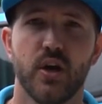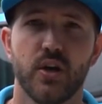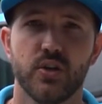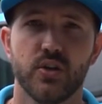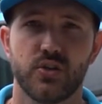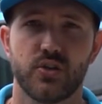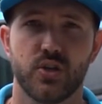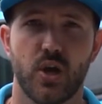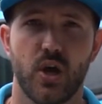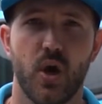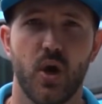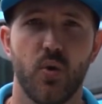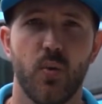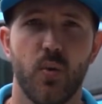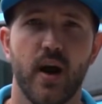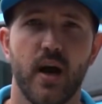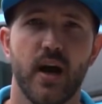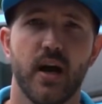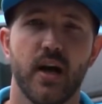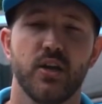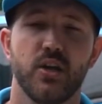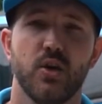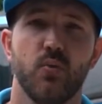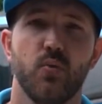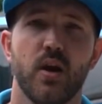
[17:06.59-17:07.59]

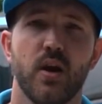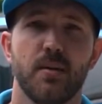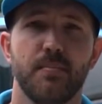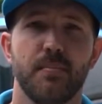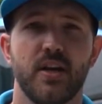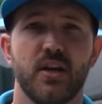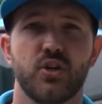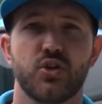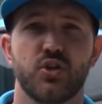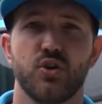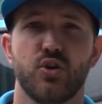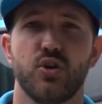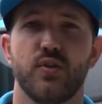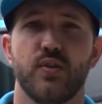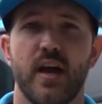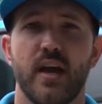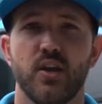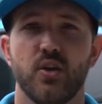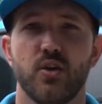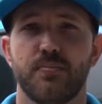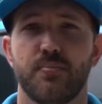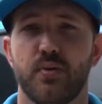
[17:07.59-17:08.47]
So you want to make sure that you're